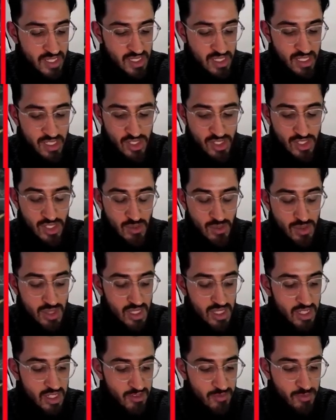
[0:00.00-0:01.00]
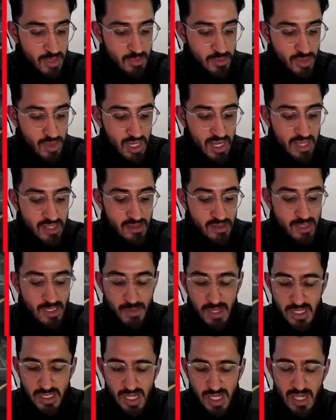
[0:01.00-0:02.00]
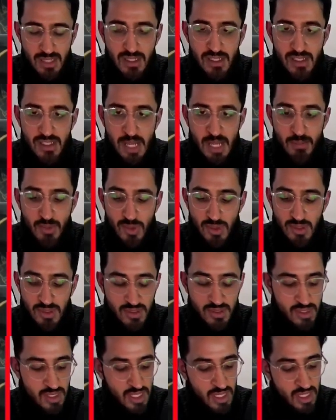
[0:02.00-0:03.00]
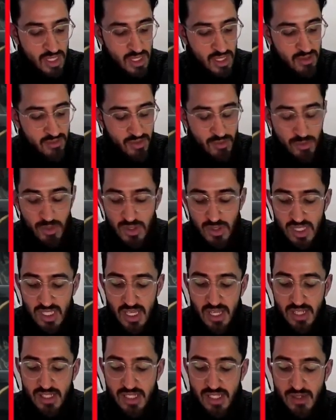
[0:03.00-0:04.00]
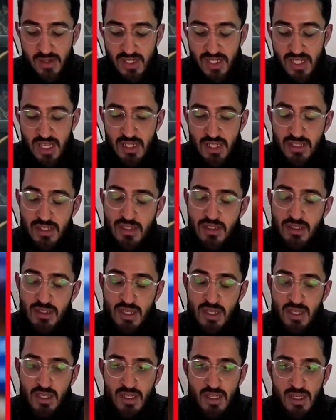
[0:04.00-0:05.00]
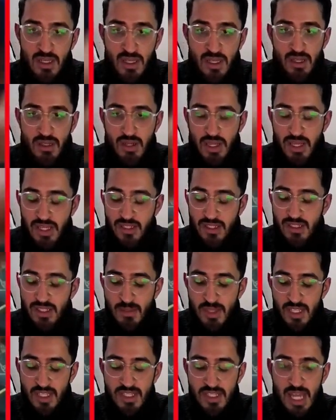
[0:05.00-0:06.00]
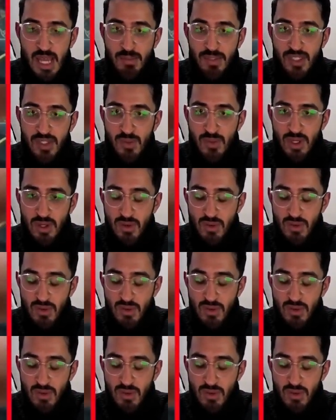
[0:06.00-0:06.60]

I just don't think enough people collect them, especially like the stamped ones from those E X era sets. Like some of the stamps as well are